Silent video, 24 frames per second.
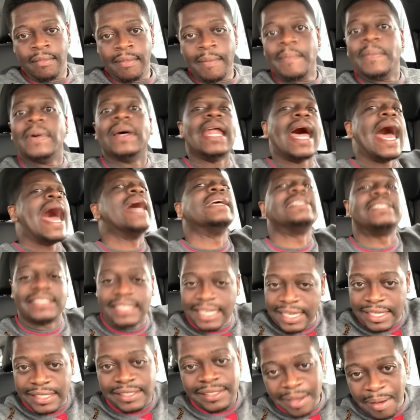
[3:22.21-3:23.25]
but I
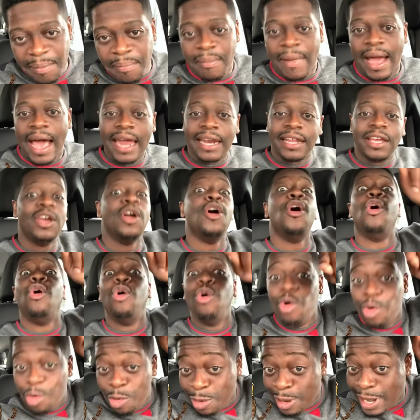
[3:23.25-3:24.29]
see somebody
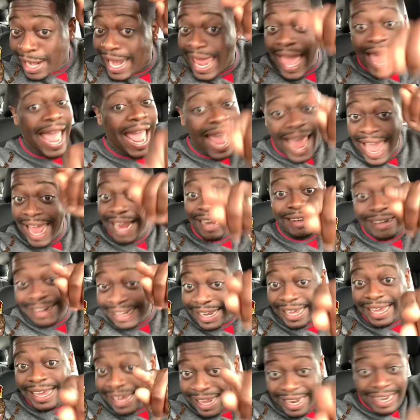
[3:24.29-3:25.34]
who
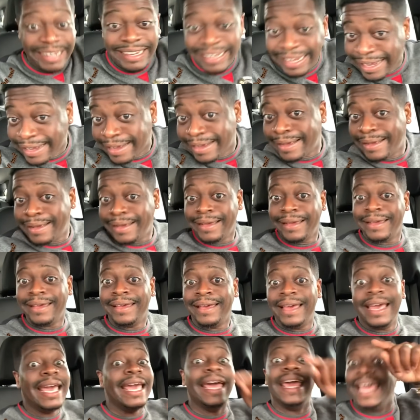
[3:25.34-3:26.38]
landed
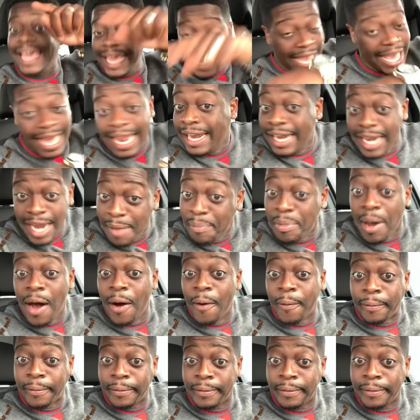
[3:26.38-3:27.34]
in the boat.